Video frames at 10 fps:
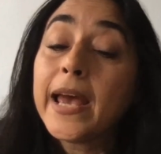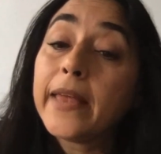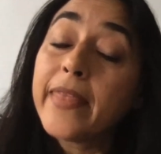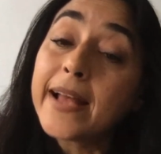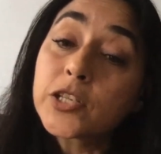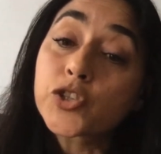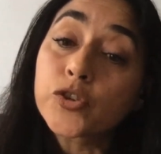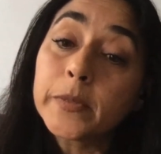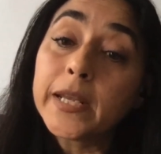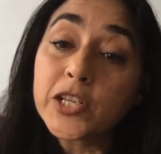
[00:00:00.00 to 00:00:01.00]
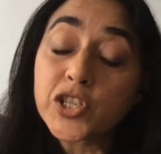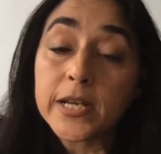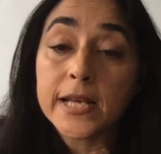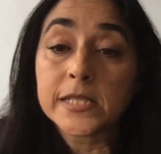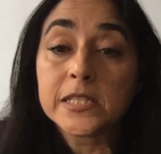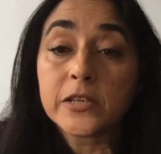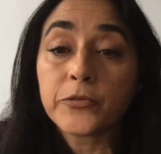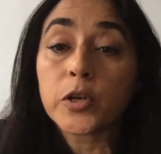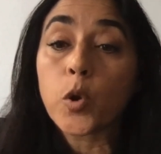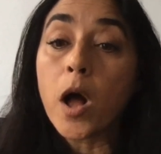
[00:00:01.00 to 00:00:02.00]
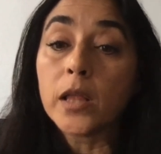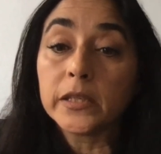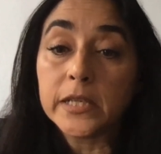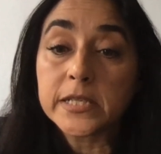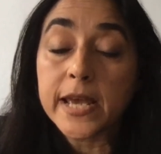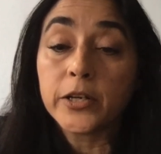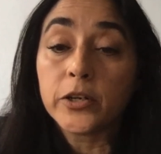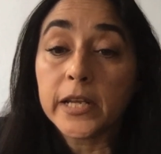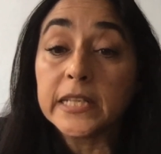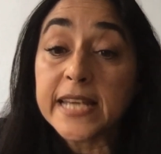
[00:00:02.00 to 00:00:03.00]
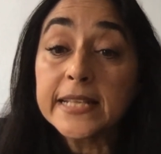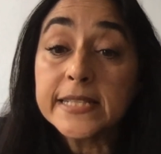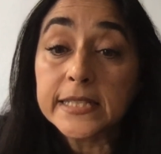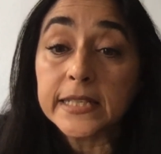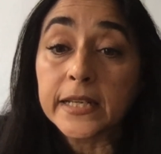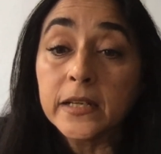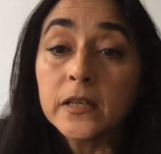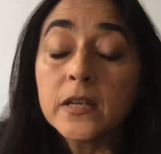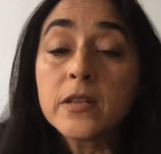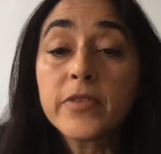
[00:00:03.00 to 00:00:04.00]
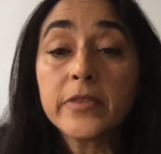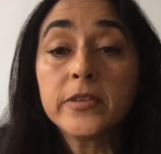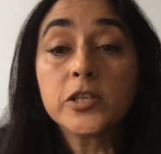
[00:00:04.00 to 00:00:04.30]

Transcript: And that discrimination has a different quality, tenor, and intensity than the